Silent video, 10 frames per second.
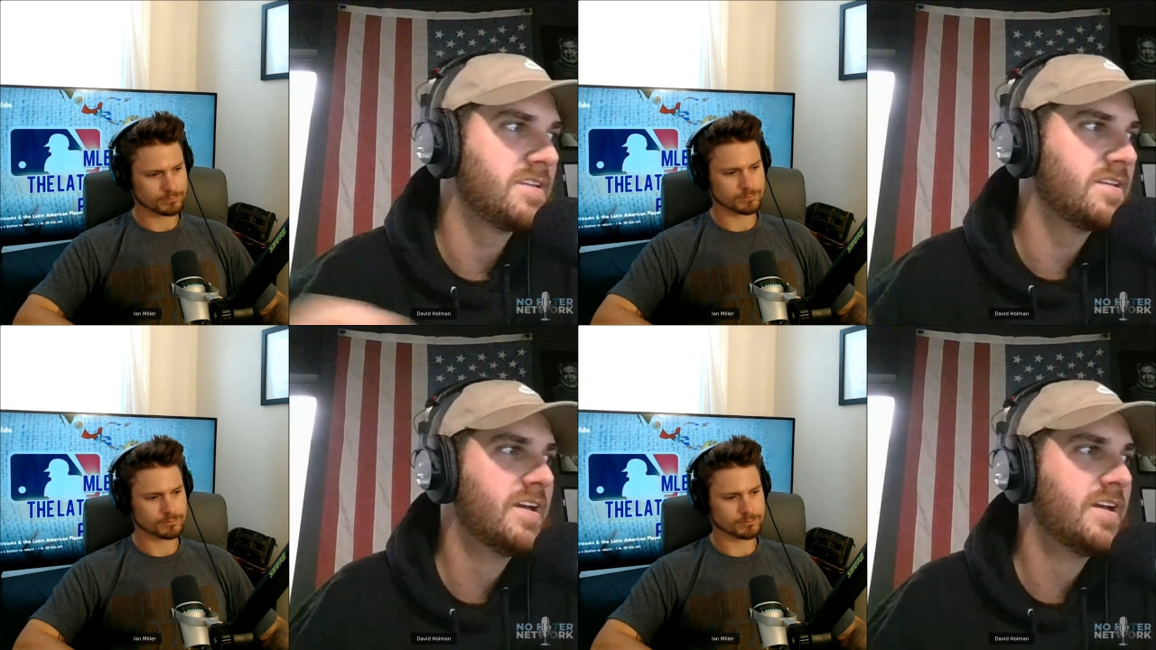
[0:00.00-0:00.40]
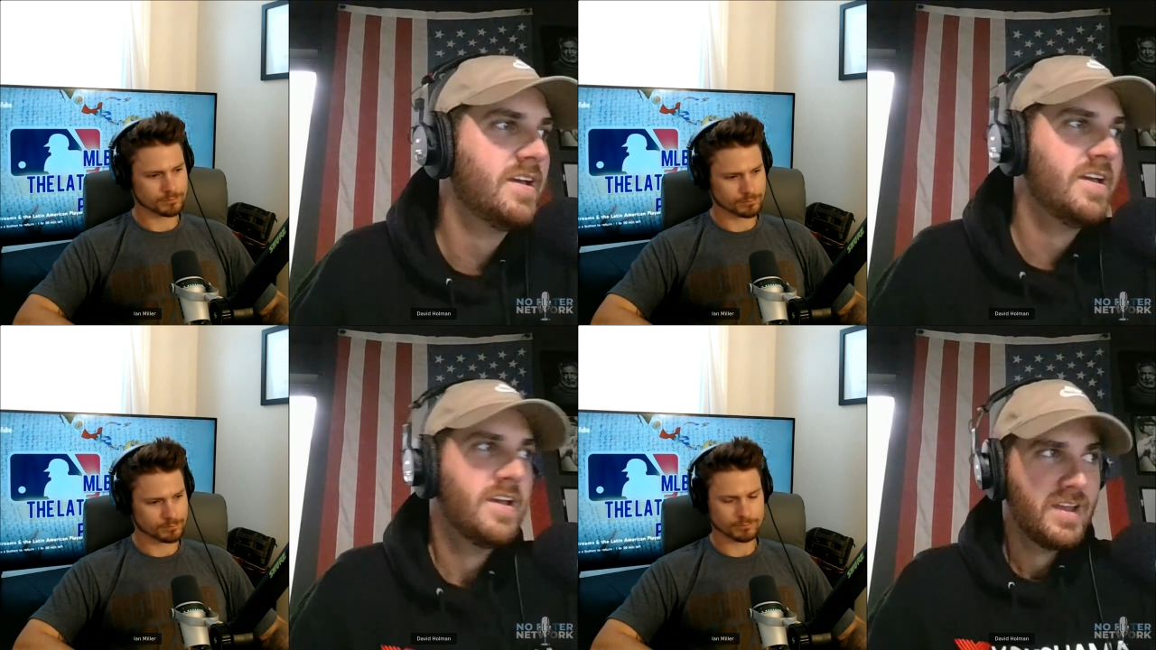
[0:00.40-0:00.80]
Speaker 1: he
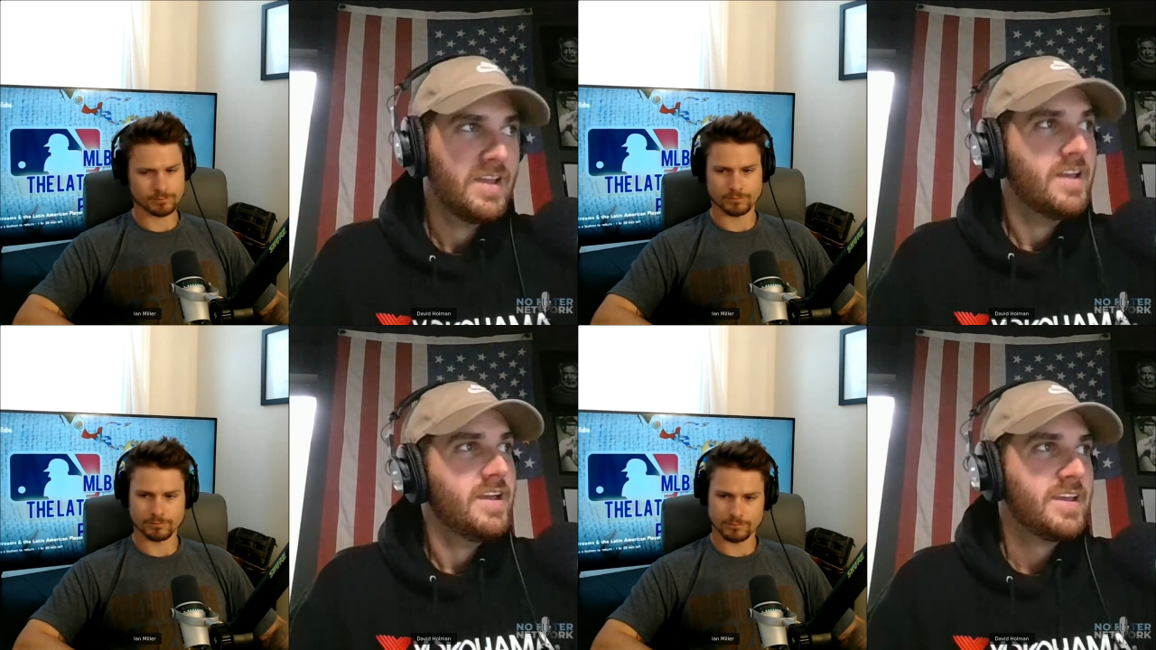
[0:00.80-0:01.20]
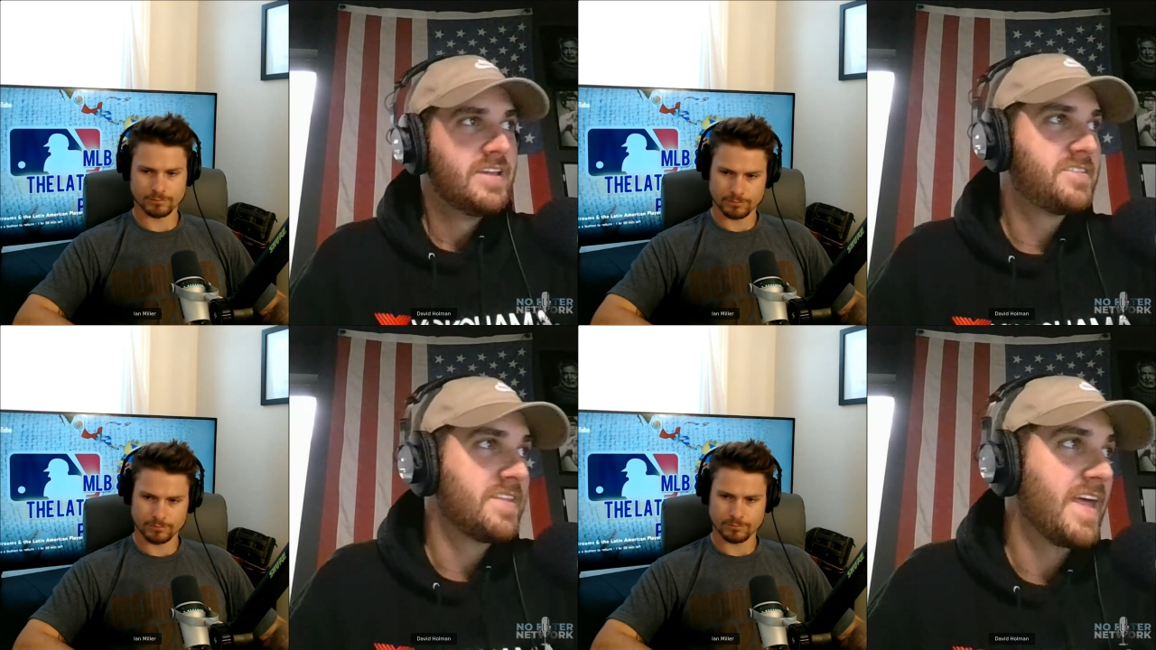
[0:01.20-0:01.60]
he
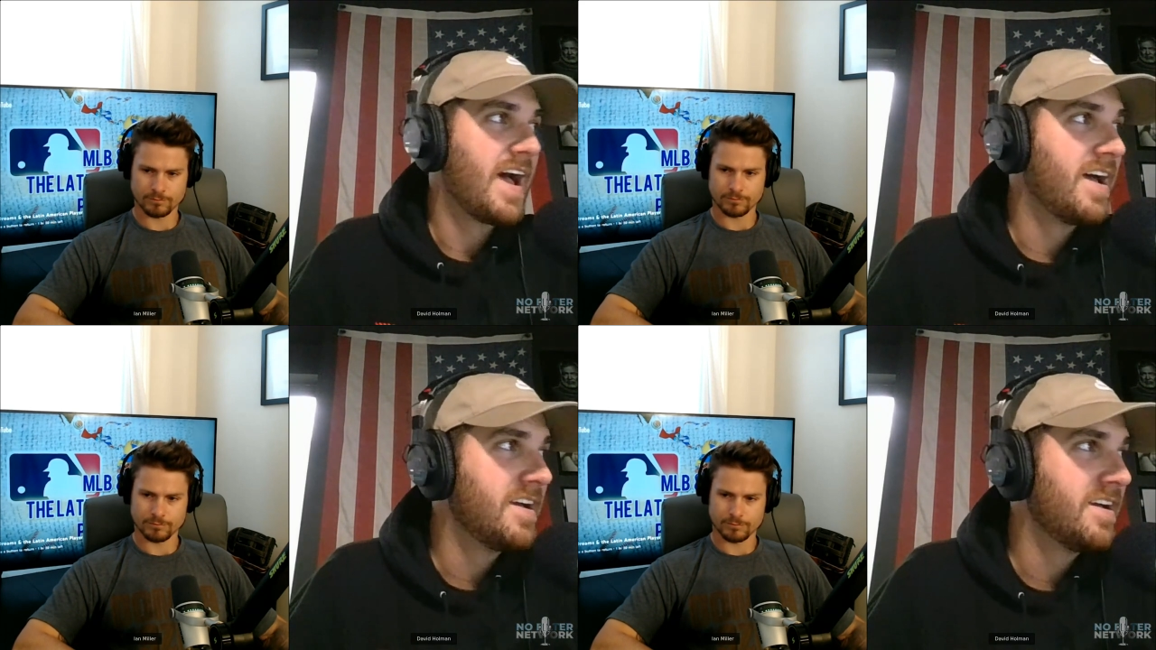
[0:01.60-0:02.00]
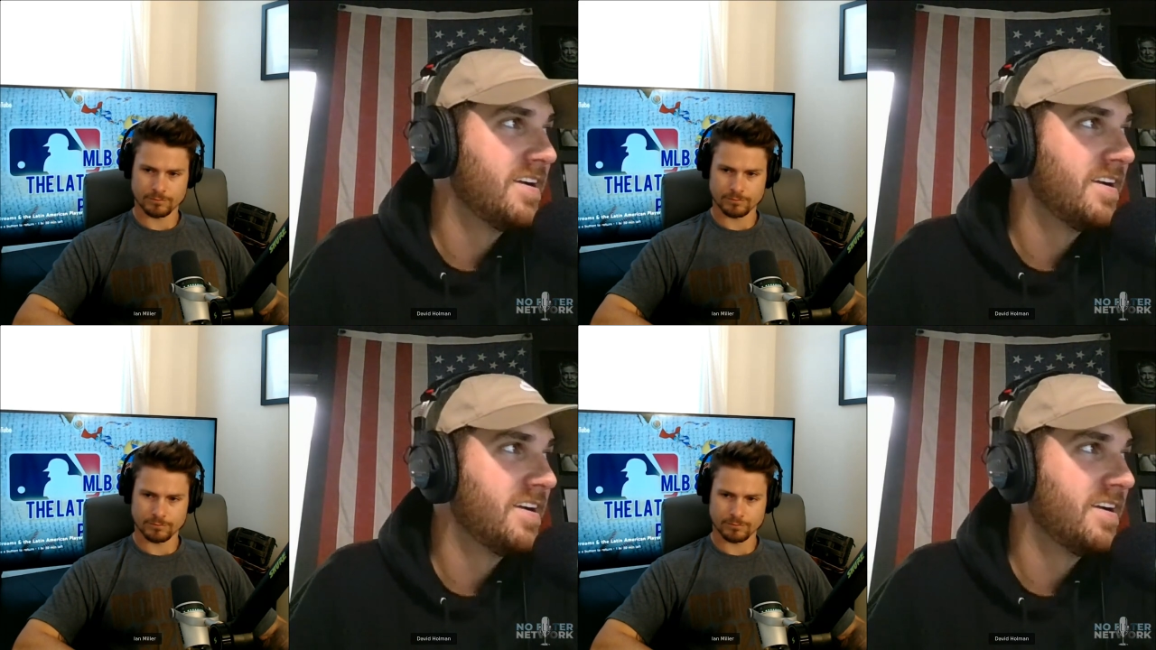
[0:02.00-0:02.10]
said that.